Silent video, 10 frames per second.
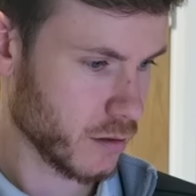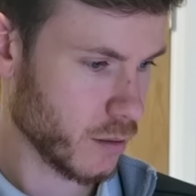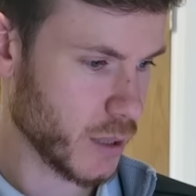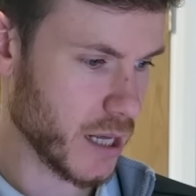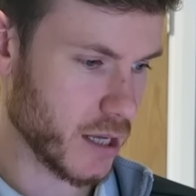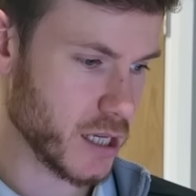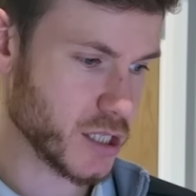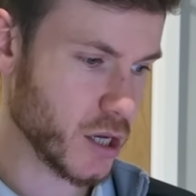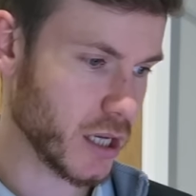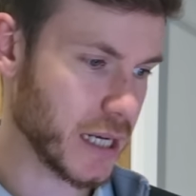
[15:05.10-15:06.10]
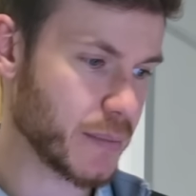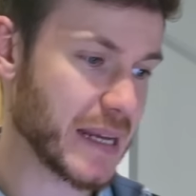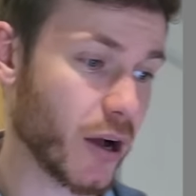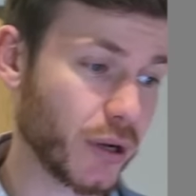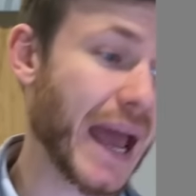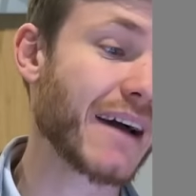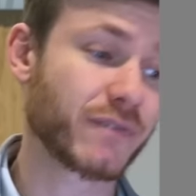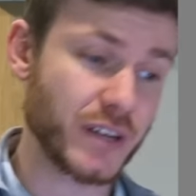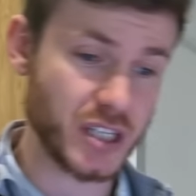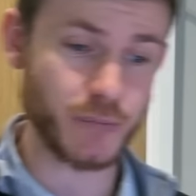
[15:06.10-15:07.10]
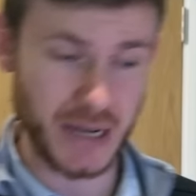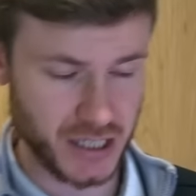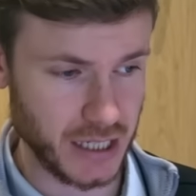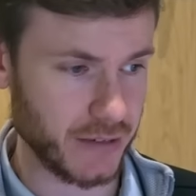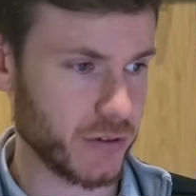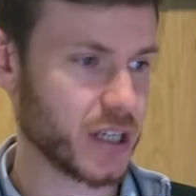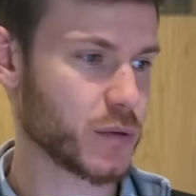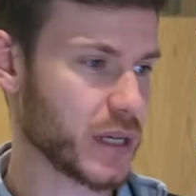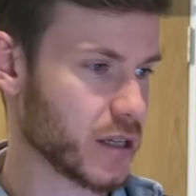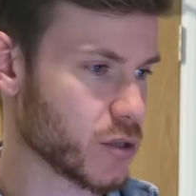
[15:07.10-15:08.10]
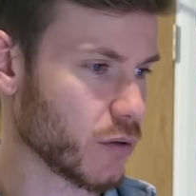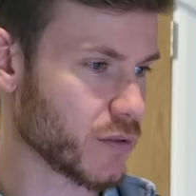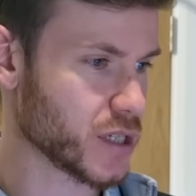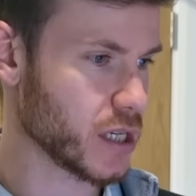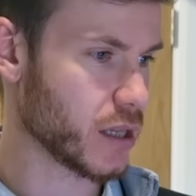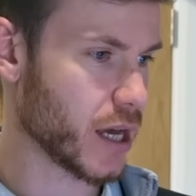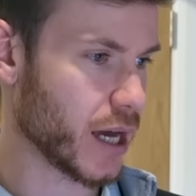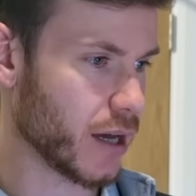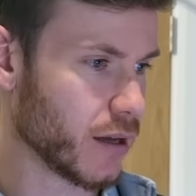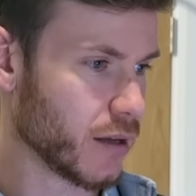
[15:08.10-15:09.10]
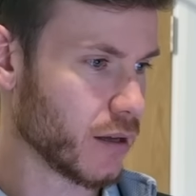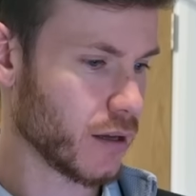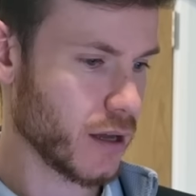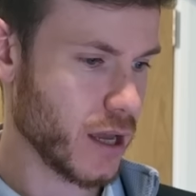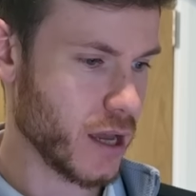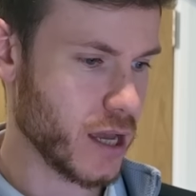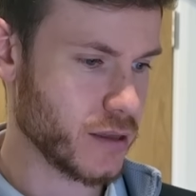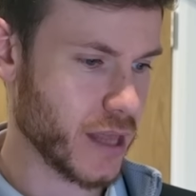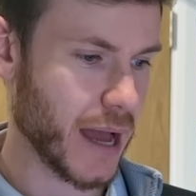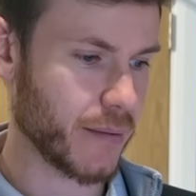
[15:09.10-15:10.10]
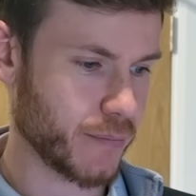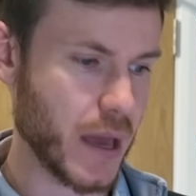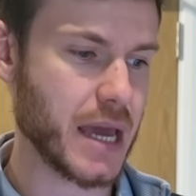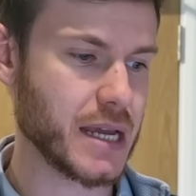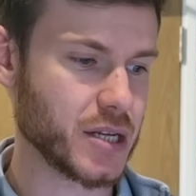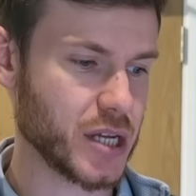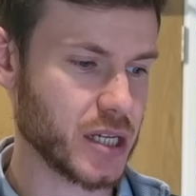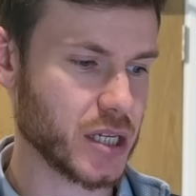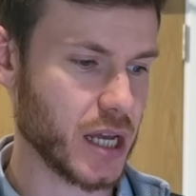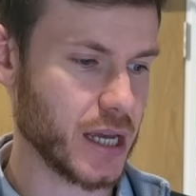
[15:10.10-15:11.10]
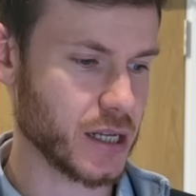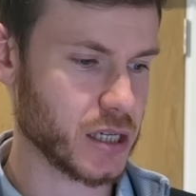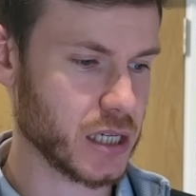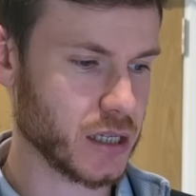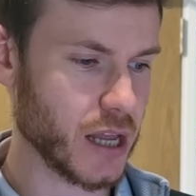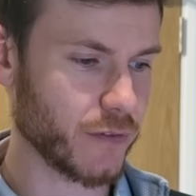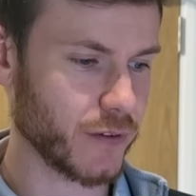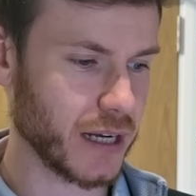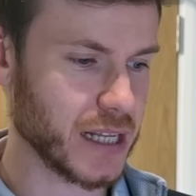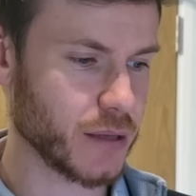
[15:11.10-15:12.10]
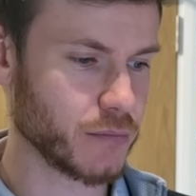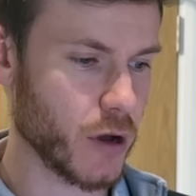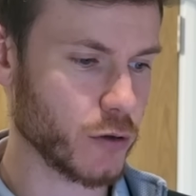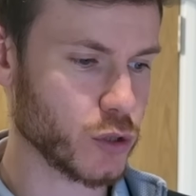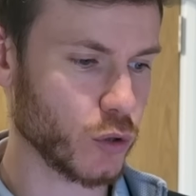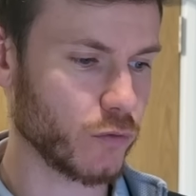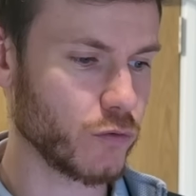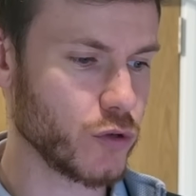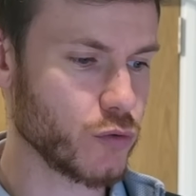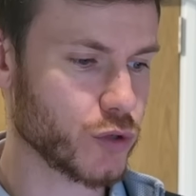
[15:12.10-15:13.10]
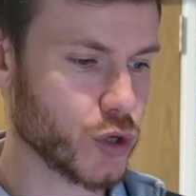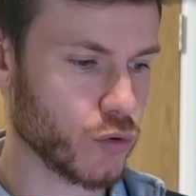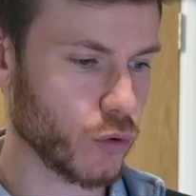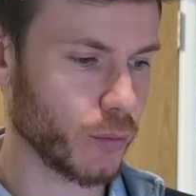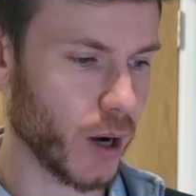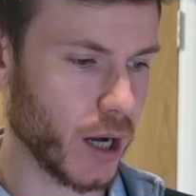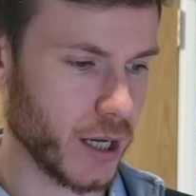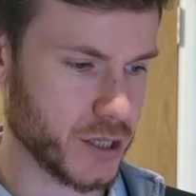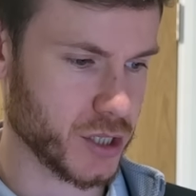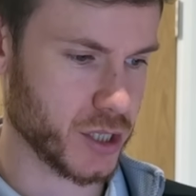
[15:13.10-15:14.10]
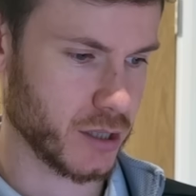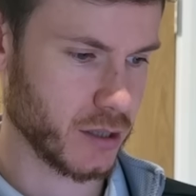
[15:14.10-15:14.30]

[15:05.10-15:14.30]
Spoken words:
I mean, it's certainly been on average the best delivery, as we can sort of see there in that page. It's definitely the most sort of neutral bias.